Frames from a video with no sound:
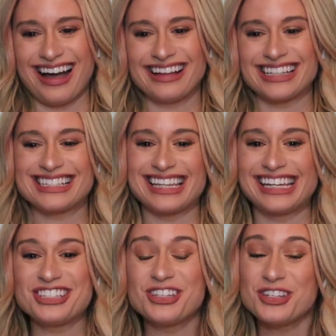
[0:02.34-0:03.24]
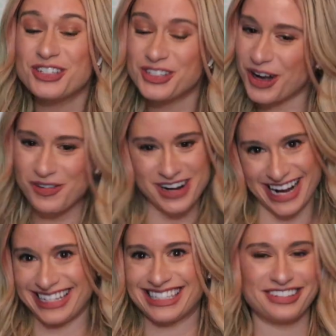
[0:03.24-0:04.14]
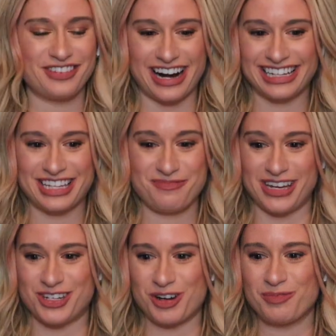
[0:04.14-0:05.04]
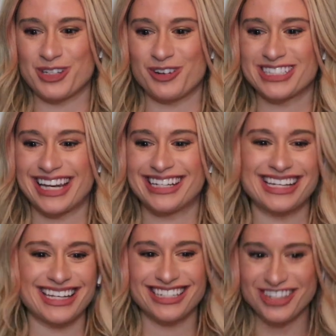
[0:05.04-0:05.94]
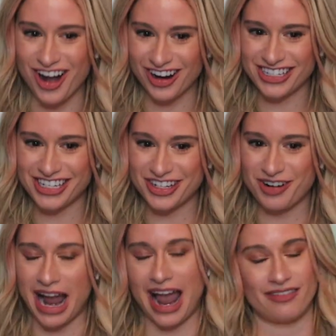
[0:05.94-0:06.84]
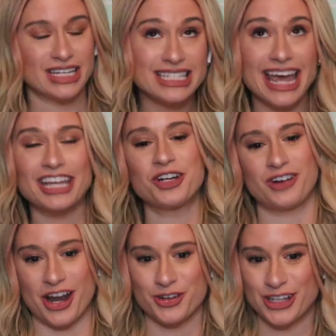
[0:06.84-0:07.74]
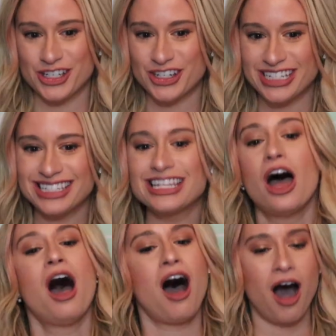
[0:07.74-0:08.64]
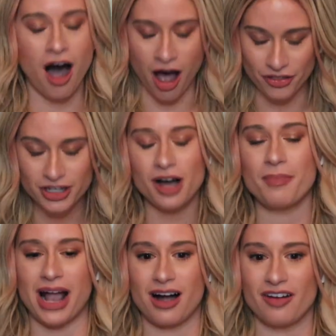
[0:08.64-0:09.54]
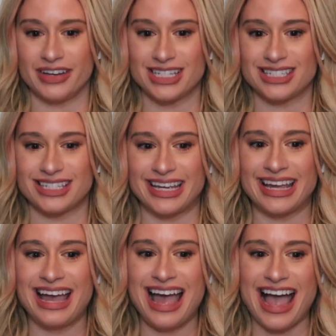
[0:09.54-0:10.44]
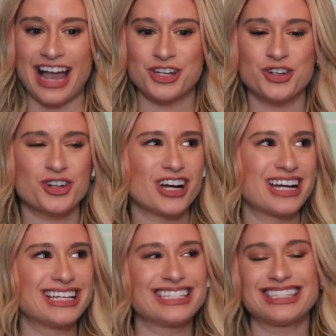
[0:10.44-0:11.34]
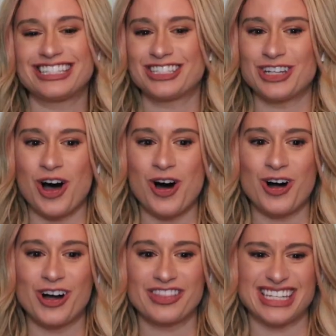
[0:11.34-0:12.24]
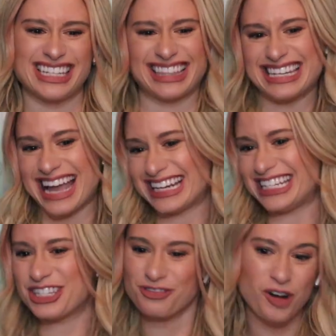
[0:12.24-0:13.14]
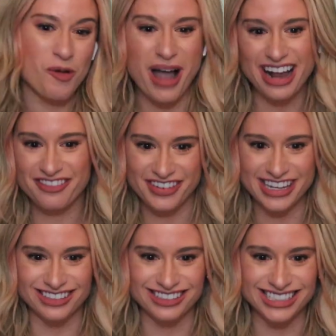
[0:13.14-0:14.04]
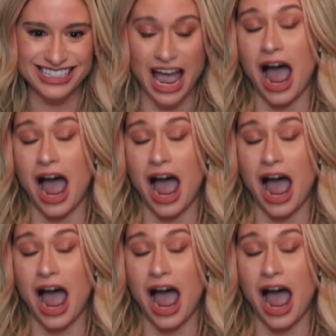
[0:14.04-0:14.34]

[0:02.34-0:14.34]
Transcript: Alexa, it is so nice to finally meet you. I'm so excited to get to talk to you. I have to say, congratulations on the comeback, obviously. Xtra is the song that's like the 90s throwback feels.